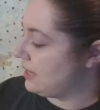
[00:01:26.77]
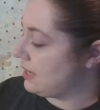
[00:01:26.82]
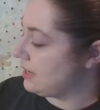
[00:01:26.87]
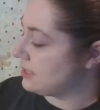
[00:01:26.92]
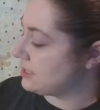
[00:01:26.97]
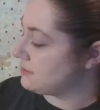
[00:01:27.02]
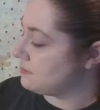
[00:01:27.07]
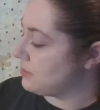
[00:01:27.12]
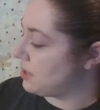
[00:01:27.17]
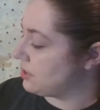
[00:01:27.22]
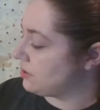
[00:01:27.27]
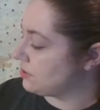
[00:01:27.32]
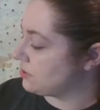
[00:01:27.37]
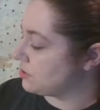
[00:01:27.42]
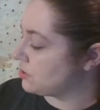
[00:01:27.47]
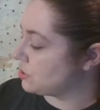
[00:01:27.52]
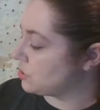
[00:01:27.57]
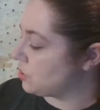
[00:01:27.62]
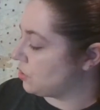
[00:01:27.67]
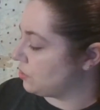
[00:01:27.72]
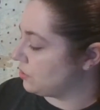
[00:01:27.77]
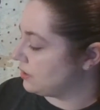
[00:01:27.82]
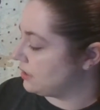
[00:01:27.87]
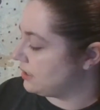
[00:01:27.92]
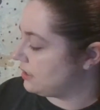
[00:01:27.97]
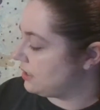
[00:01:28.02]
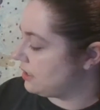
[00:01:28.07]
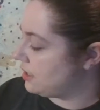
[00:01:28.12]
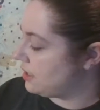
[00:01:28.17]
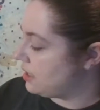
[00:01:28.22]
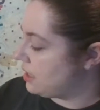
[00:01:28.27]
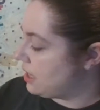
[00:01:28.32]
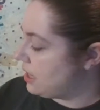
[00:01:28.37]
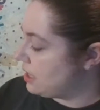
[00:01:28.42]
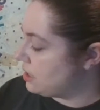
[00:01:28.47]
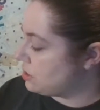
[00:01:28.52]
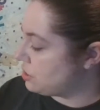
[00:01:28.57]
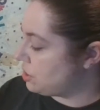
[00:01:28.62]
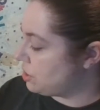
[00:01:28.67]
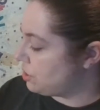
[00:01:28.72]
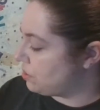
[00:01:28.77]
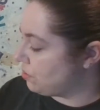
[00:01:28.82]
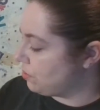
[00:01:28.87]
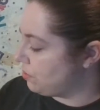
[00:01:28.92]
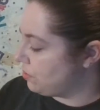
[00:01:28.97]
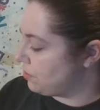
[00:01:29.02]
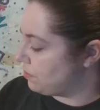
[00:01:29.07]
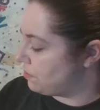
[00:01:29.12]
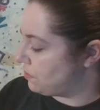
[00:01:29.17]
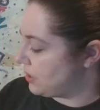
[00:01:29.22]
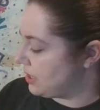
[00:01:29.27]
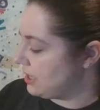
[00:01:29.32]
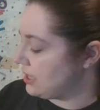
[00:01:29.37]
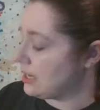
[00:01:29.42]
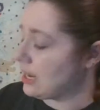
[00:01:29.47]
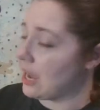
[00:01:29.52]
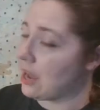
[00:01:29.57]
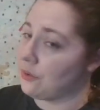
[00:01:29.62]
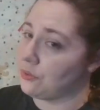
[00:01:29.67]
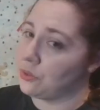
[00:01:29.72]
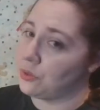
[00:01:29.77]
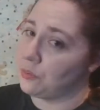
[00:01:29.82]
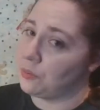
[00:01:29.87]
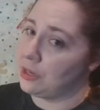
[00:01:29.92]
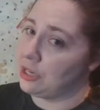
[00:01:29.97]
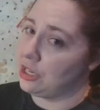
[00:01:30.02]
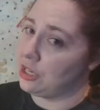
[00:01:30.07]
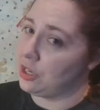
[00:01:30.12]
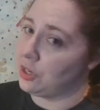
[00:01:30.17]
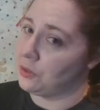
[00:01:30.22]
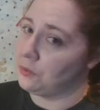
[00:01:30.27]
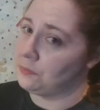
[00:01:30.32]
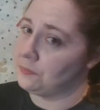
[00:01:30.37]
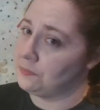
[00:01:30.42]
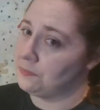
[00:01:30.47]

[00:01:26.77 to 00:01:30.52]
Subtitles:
his mother scolded. She threw the bean out the window.